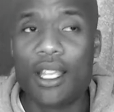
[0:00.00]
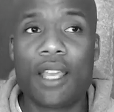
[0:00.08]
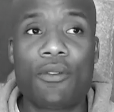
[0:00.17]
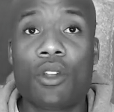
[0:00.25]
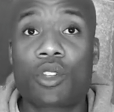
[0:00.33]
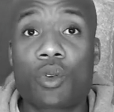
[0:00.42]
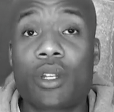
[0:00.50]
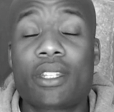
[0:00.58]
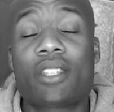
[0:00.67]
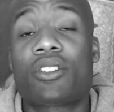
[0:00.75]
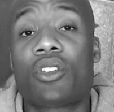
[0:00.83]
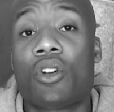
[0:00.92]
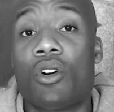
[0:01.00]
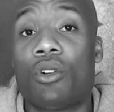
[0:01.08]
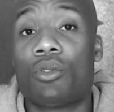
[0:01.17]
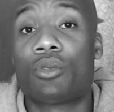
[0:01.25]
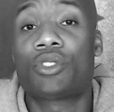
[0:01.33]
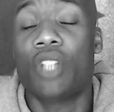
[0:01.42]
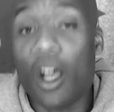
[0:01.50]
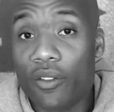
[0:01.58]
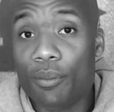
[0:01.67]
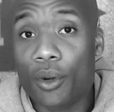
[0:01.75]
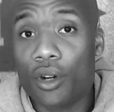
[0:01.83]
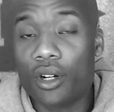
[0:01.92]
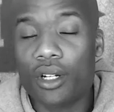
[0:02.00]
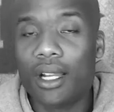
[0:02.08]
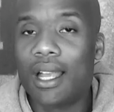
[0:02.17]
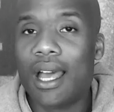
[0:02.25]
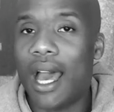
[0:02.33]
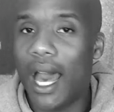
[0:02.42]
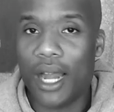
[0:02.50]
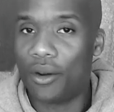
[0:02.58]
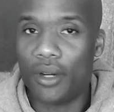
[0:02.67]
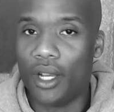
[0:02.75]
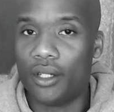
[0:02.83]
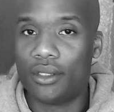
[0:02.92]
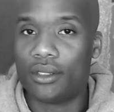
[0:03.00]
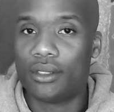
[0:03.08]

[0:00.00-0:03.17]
if you're a 26-year-old sophomore. I don't know.